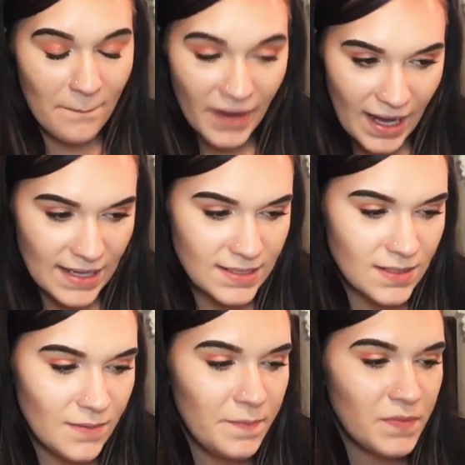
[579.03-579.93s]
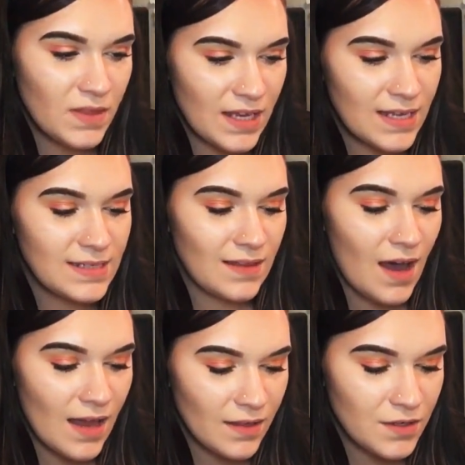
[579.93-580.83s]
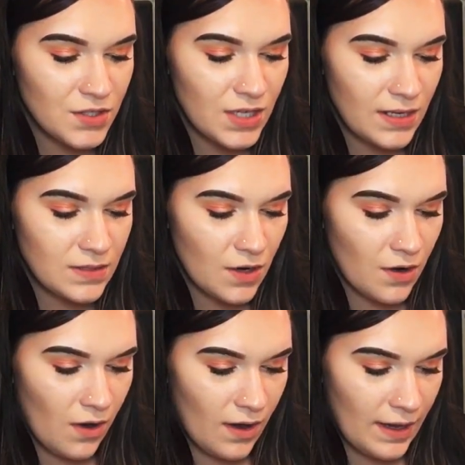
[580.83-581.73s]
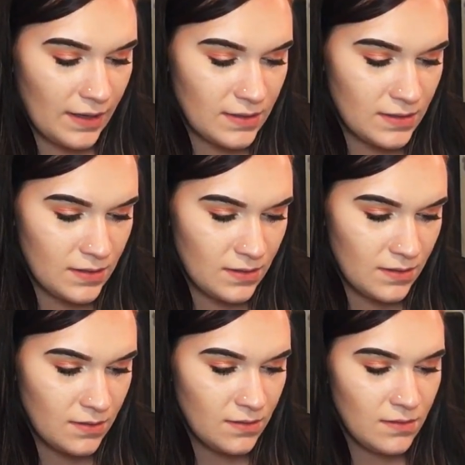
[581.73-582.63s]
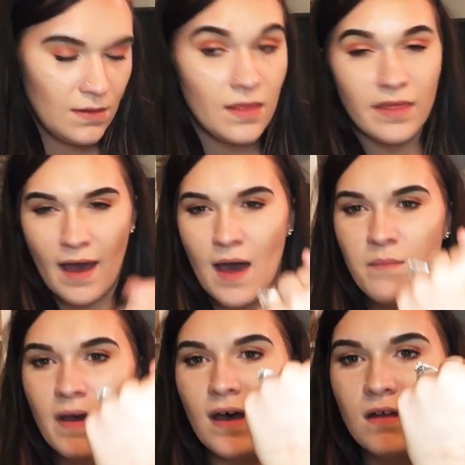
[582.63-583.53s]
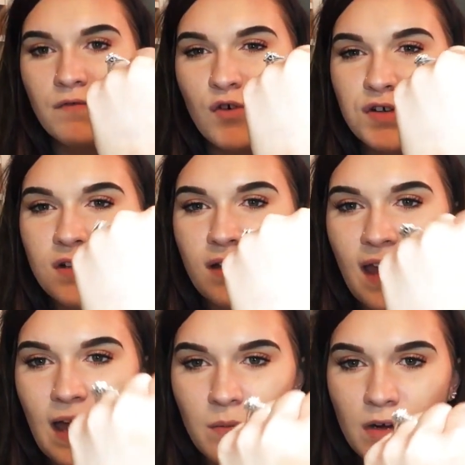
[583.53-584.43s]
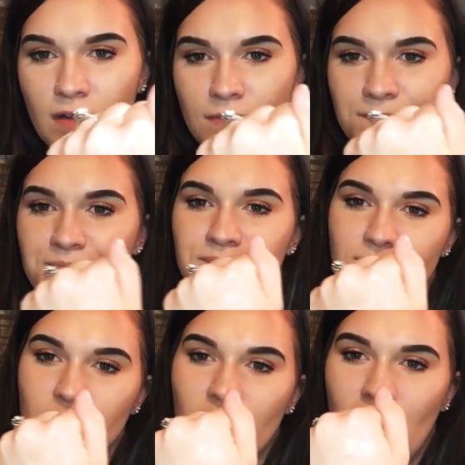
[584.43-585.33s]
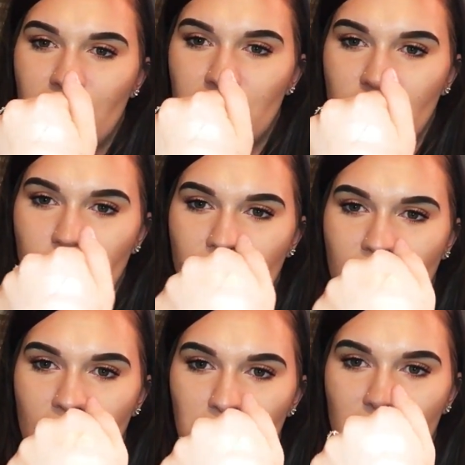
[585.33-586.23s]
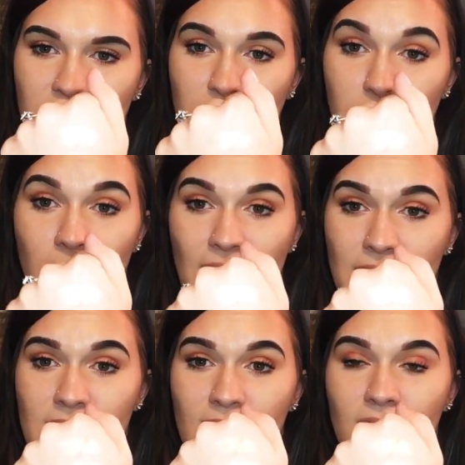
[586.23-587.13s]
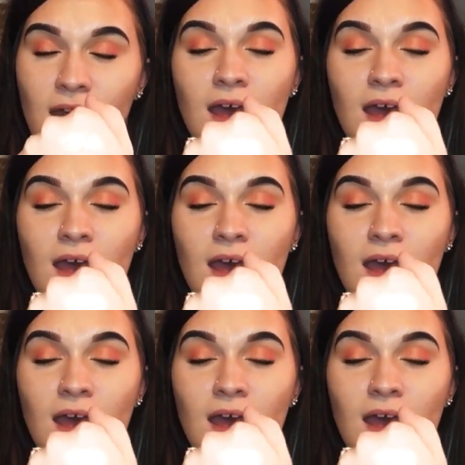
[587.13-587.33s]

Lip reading: But like I said, the highlighter shades are not that bad. Of course, on camera, yeah, they're gonna pick up, like, they're blinding.